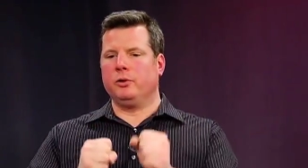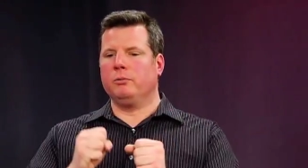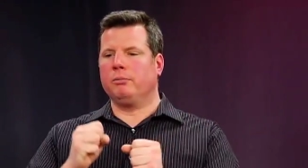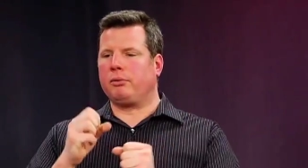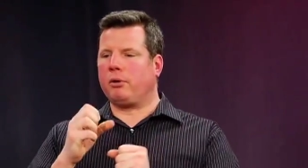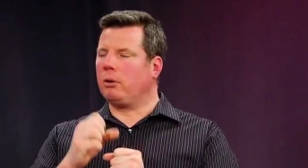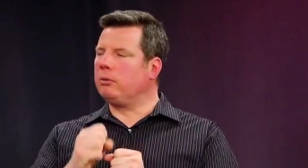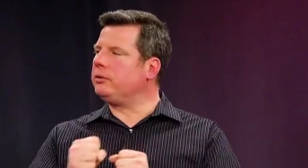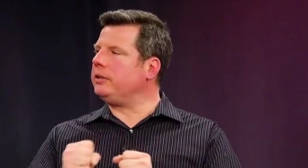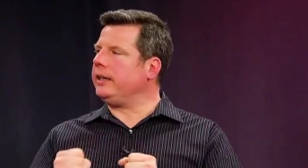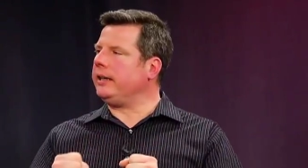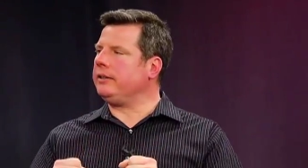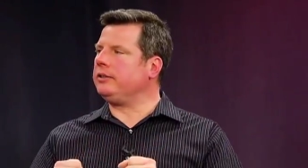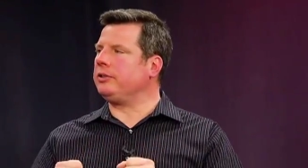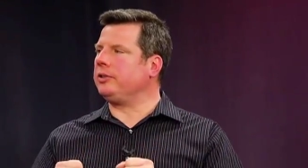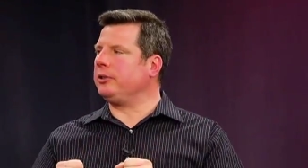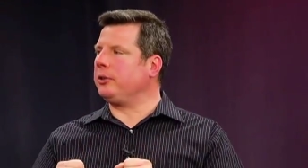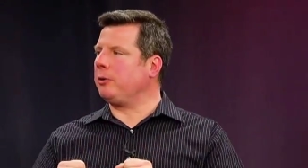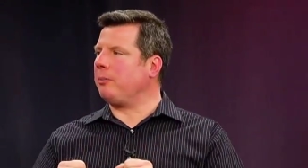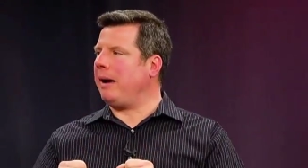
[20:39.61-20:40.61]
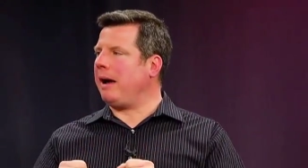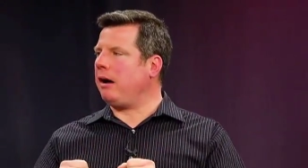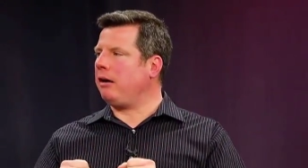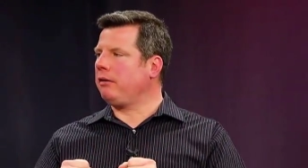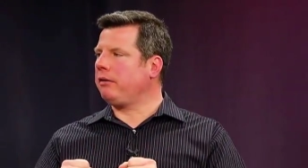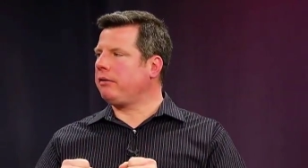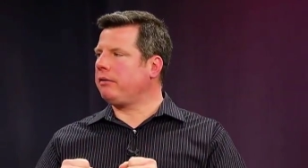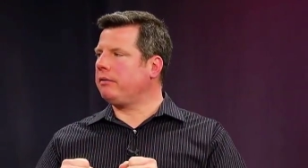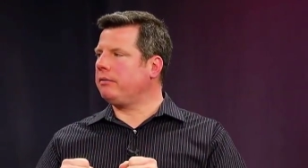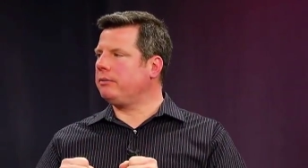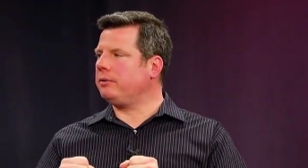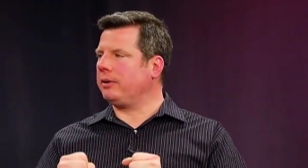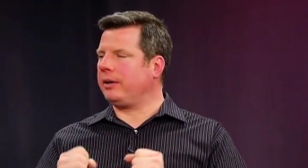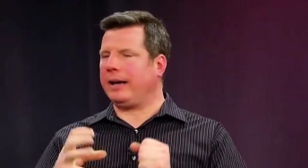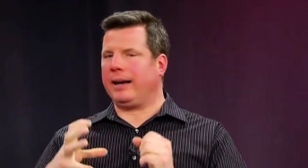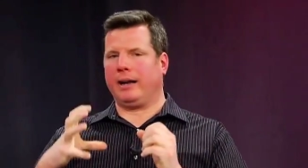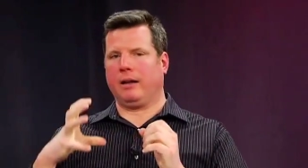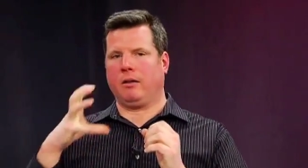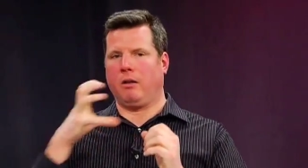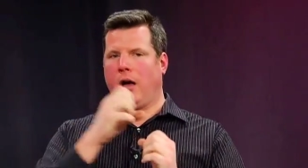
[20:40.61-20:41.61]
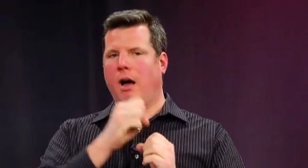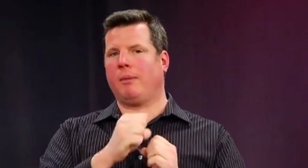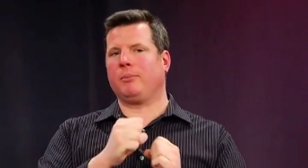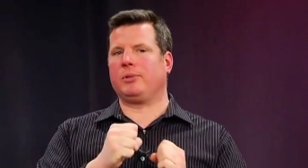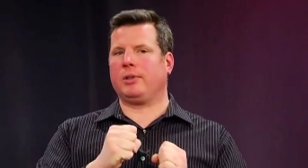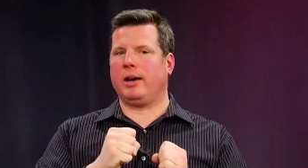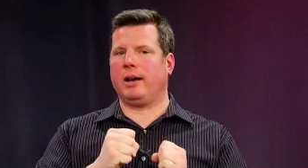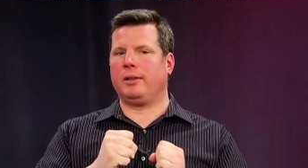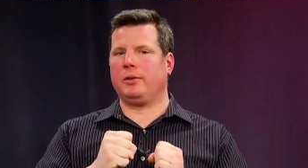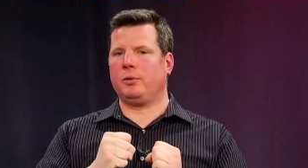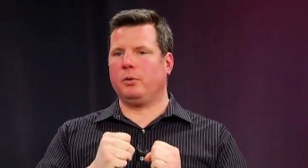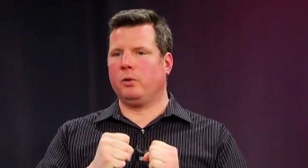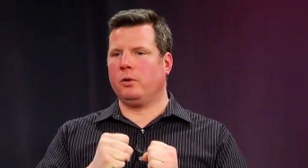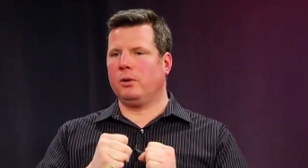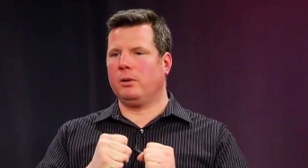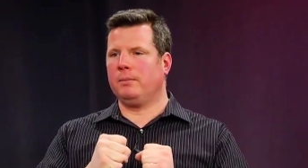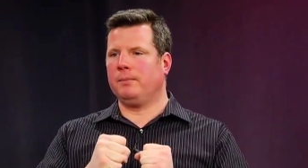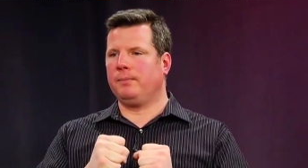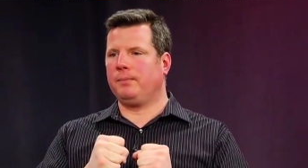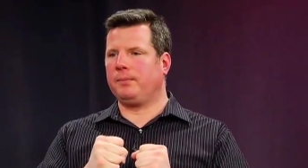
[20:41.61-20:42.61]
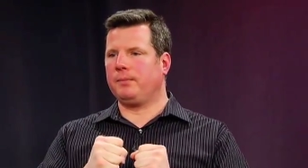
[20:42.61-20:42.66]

proteins in your mouth, so it kind of gloms onto them,